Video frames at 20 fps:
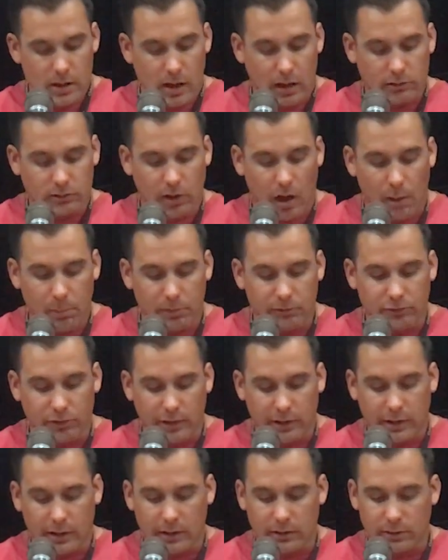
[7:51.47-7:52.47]
On top of
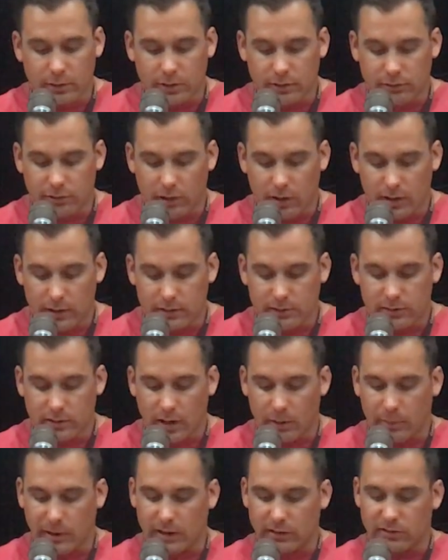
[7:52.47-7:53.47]
drinking and doing drugs,
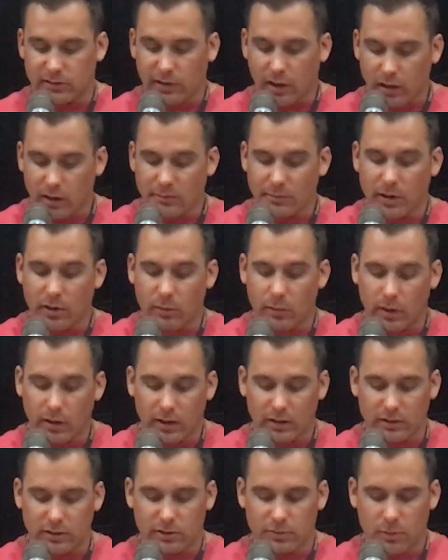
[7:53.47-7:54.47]
I began selling
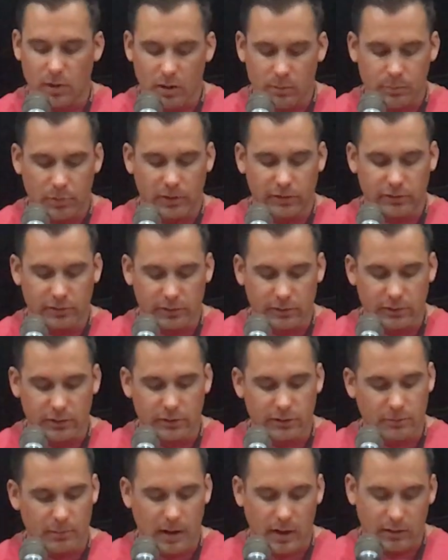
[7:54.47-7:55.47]
marijuana in small personal use
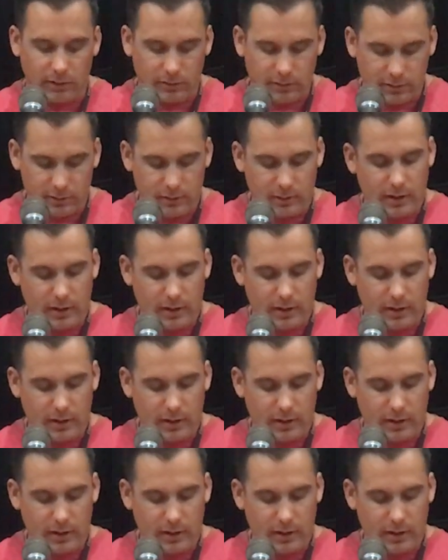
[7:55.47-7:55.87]
amounts,